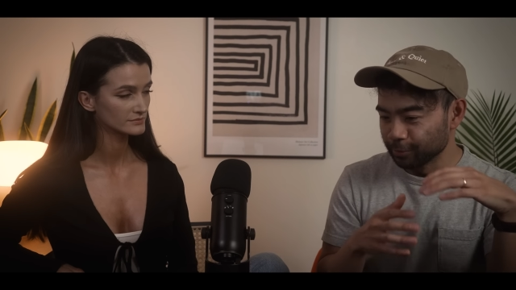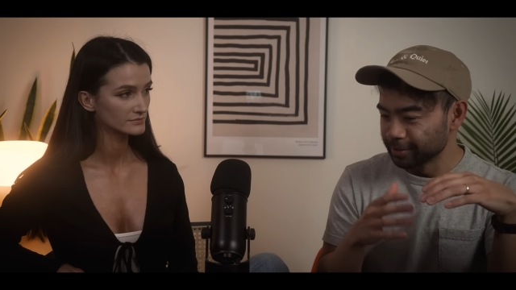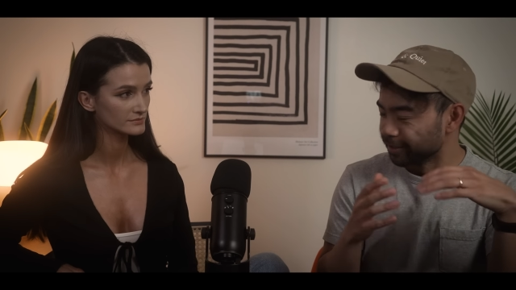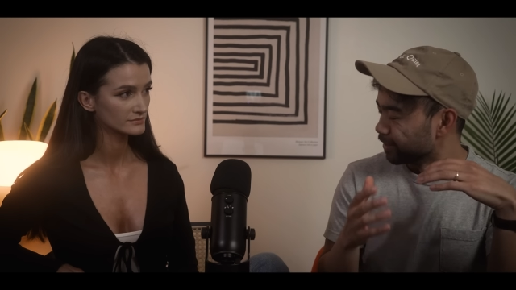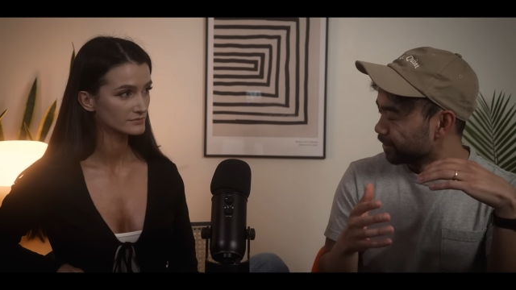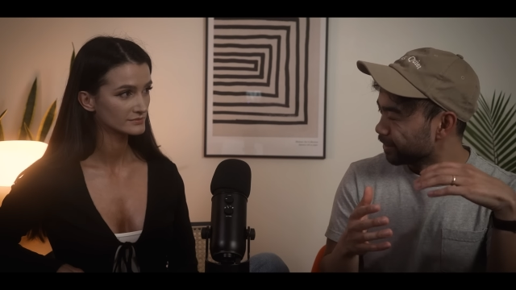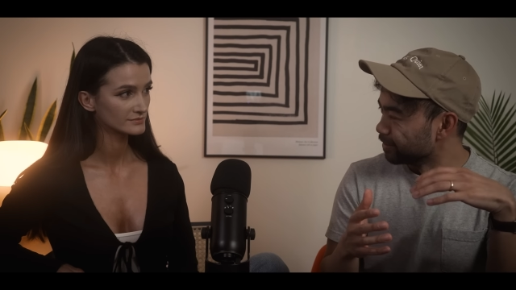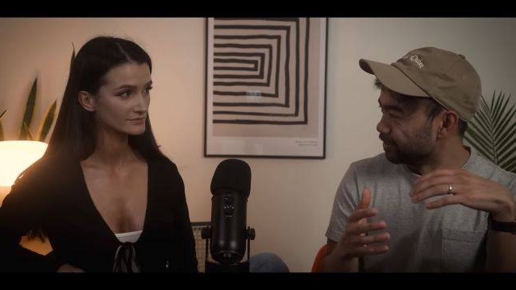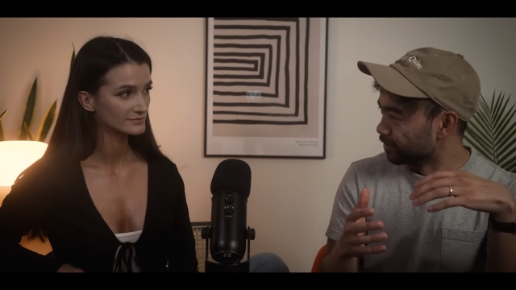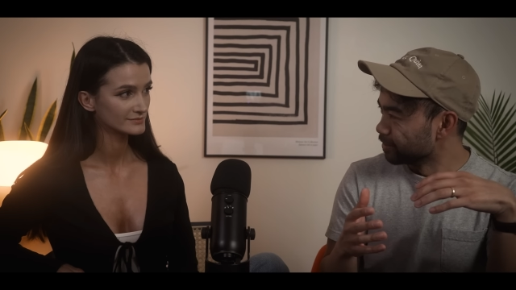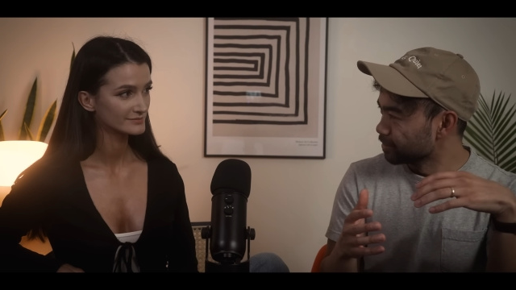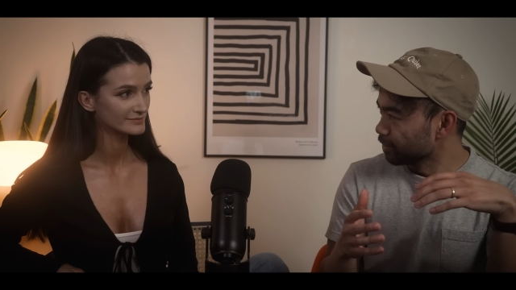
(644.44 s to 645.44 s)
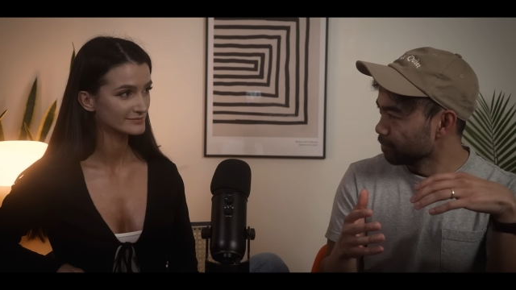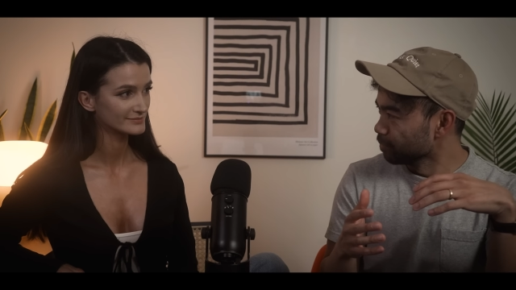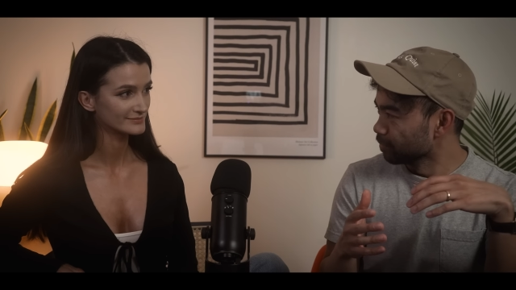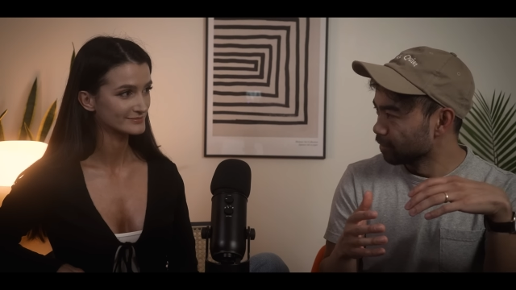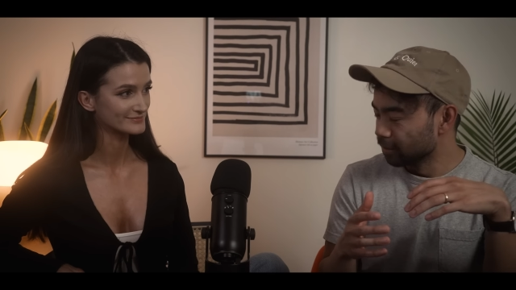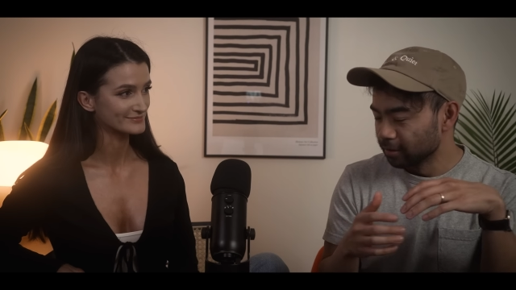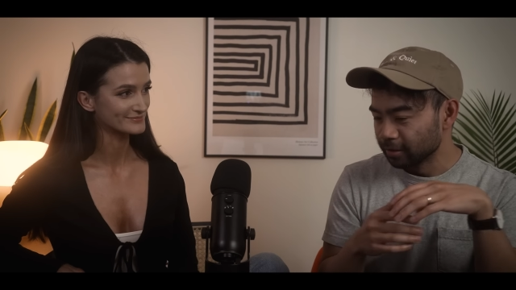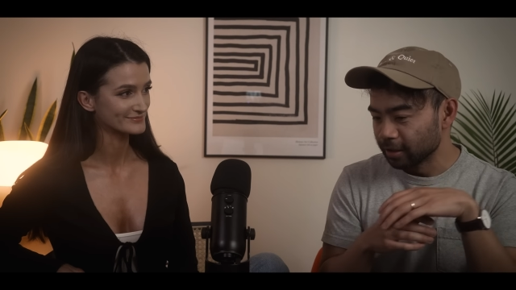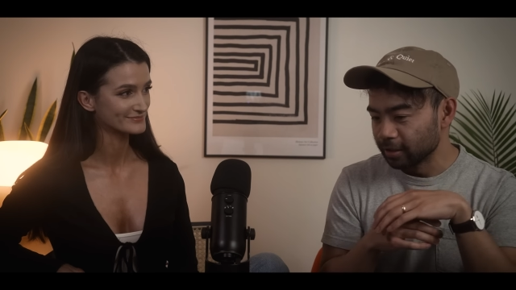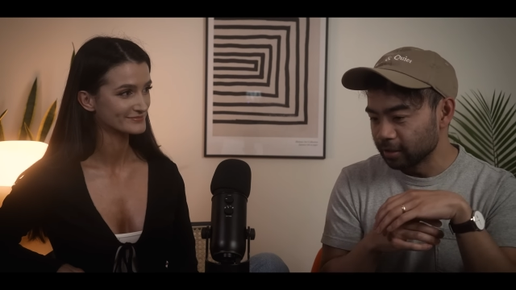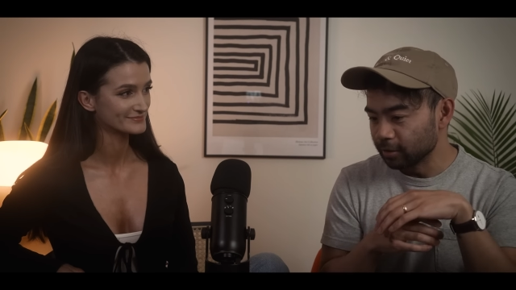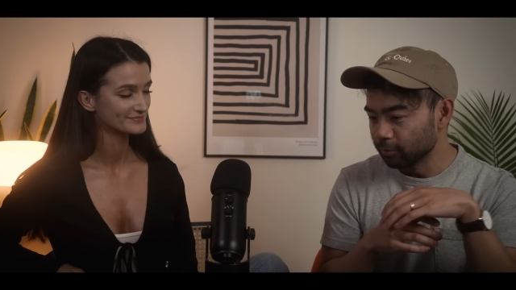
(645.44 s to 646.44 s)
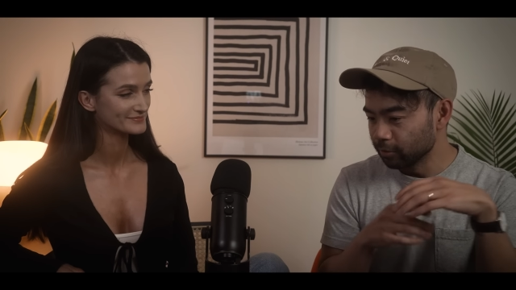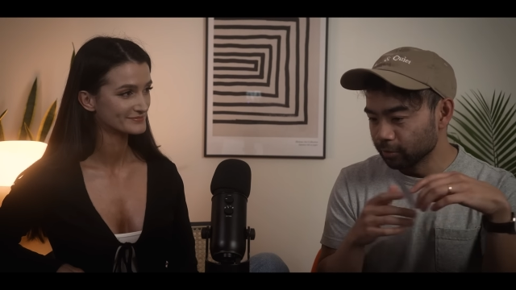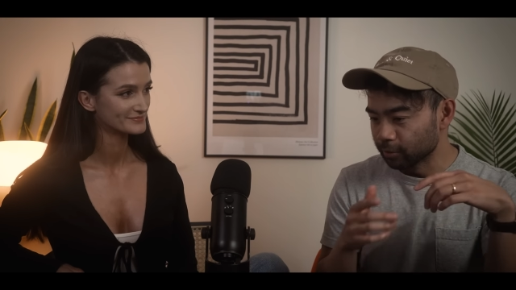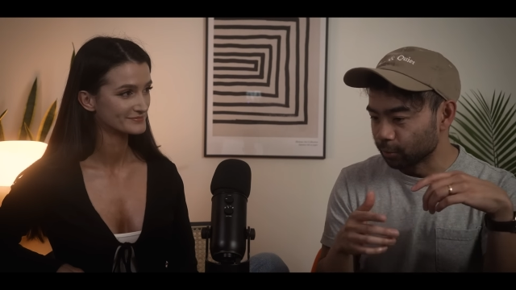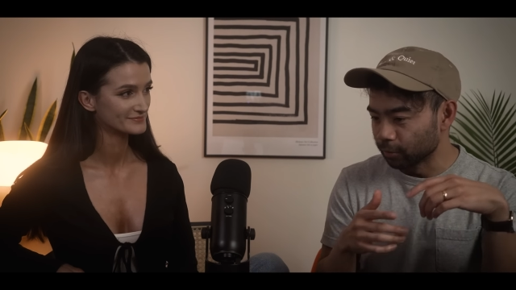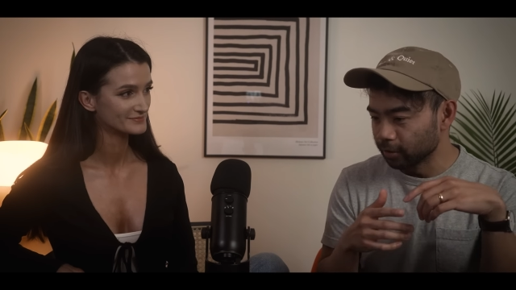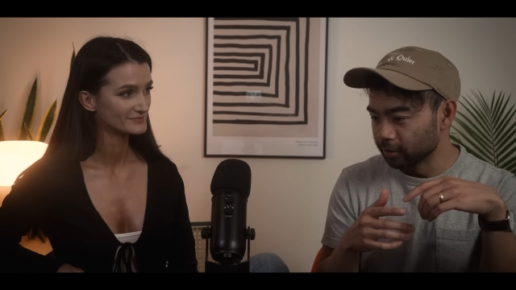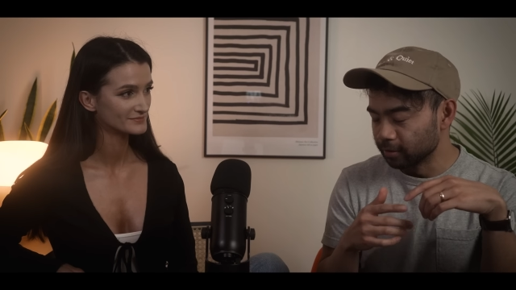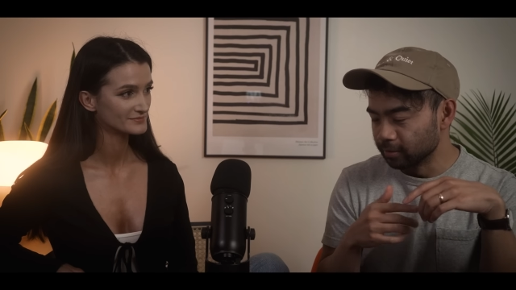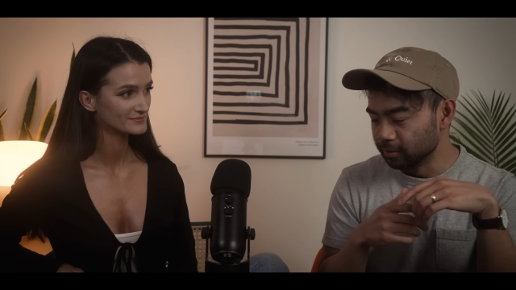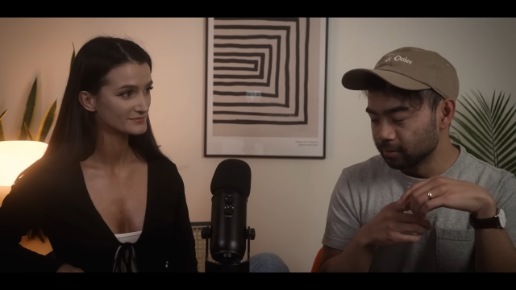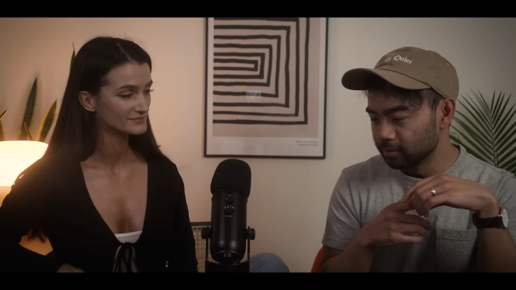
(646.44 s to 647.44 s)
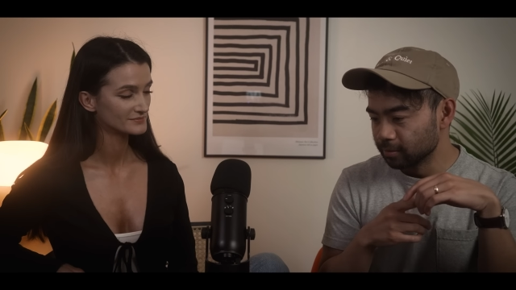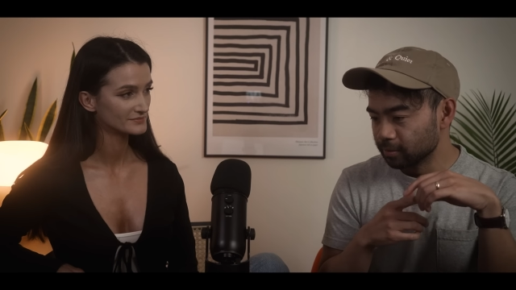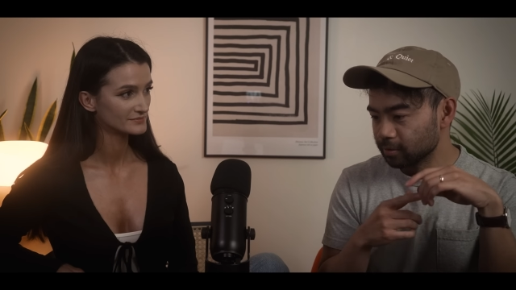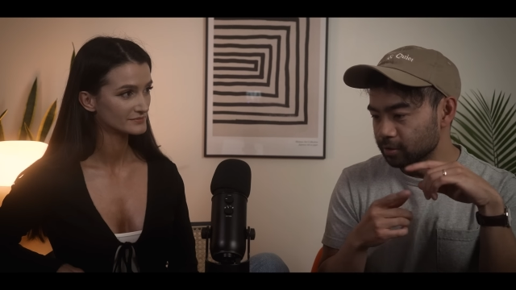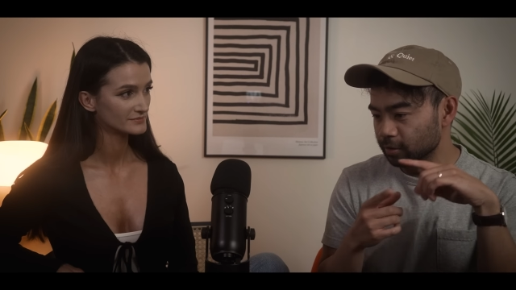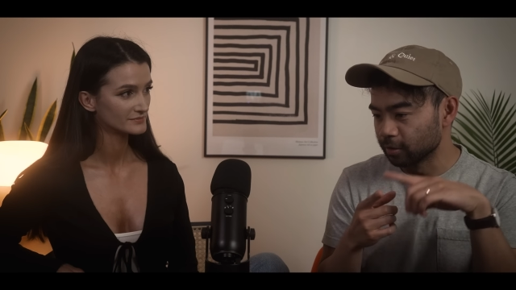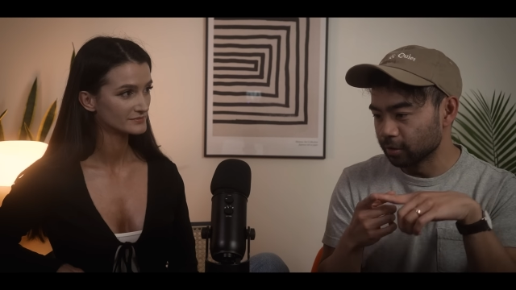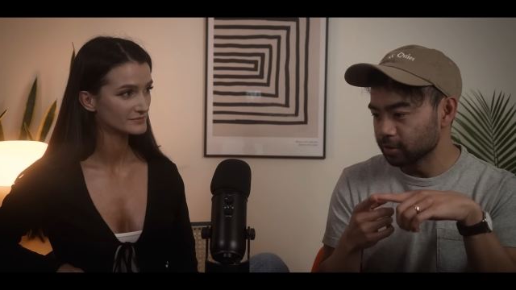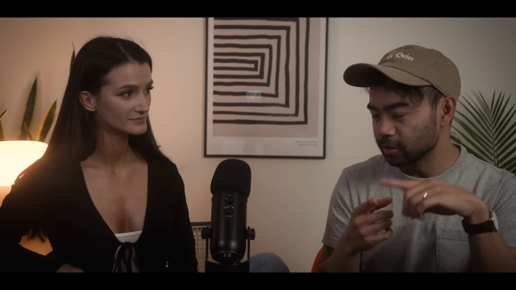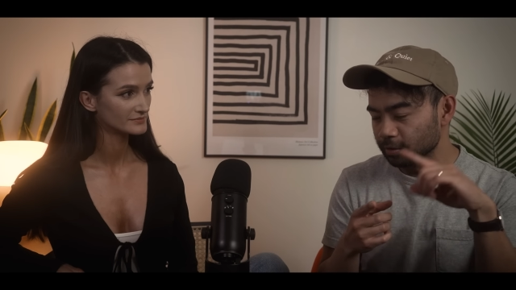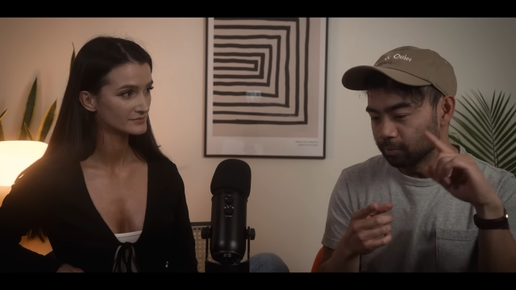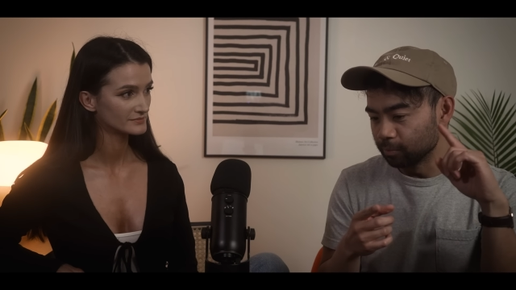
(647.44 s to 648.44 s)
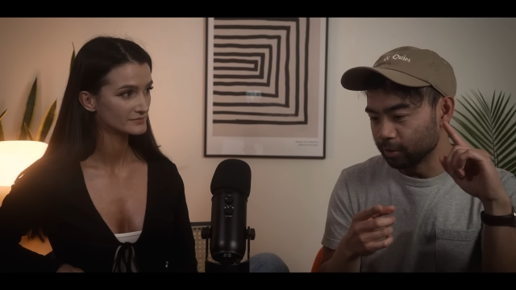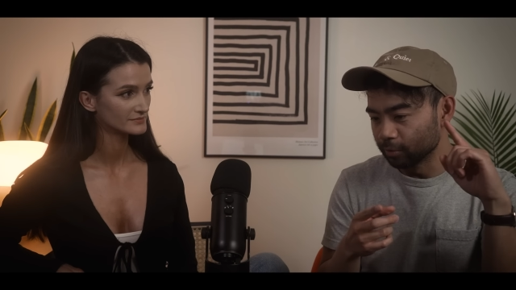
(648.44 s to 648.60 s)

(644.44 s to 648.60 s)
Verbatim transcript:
Speaker 1: that he wasn't going to get it done in time, mm-hmm. and he re-recorded songs. He